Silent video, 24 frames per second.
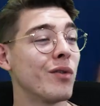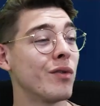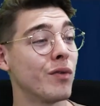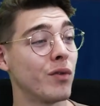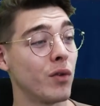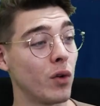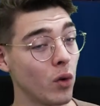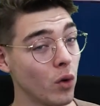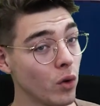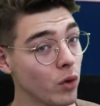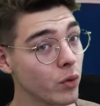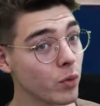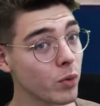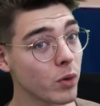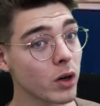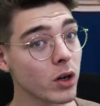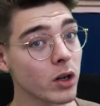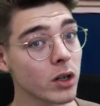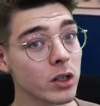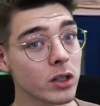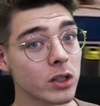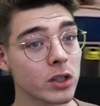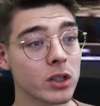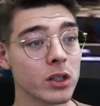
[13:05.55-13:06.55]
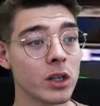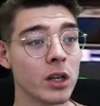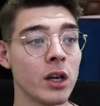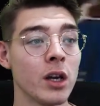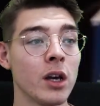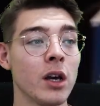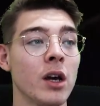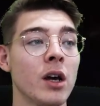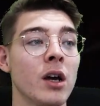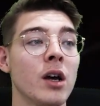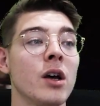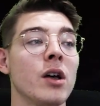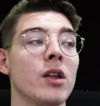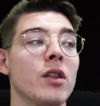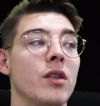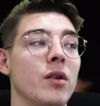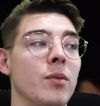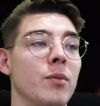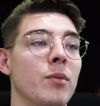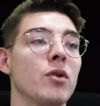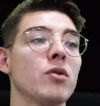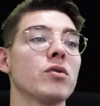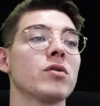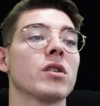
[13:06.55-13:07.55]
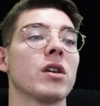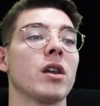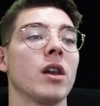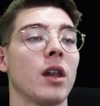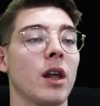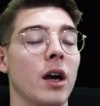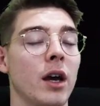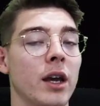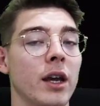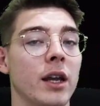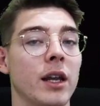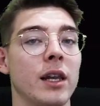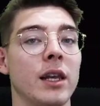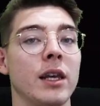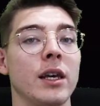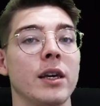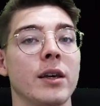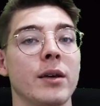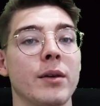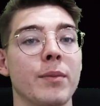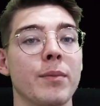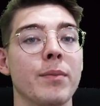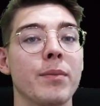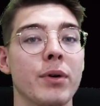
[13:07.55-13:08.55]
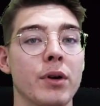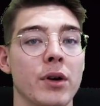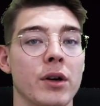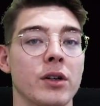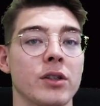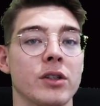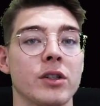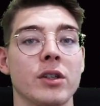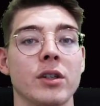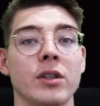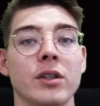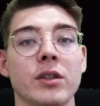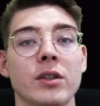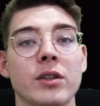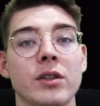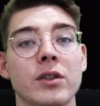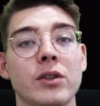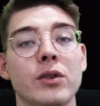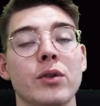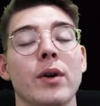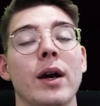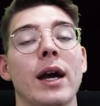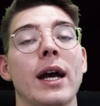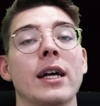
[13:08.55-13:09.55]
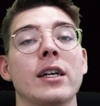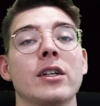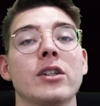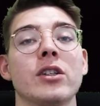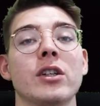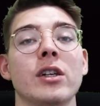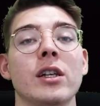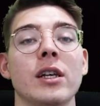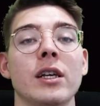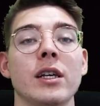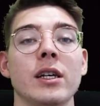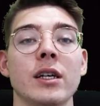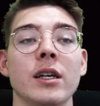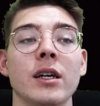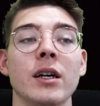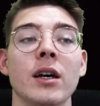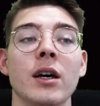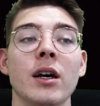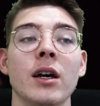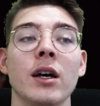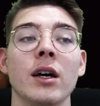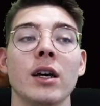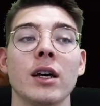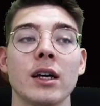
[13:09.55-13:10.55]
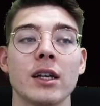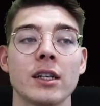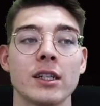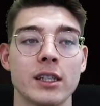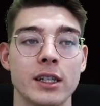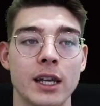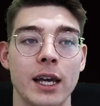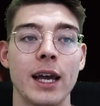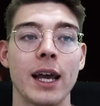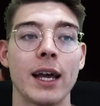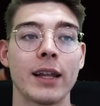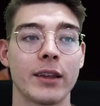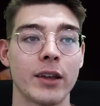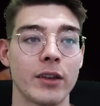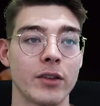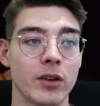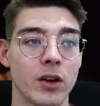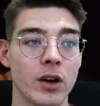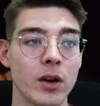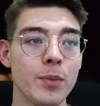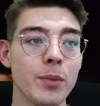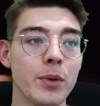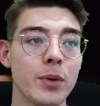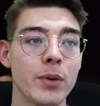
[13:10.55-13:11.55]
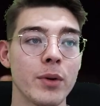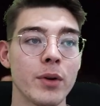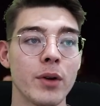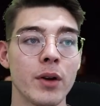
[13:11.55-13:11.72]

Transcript: vault works, the most likely person to actually stay at the top,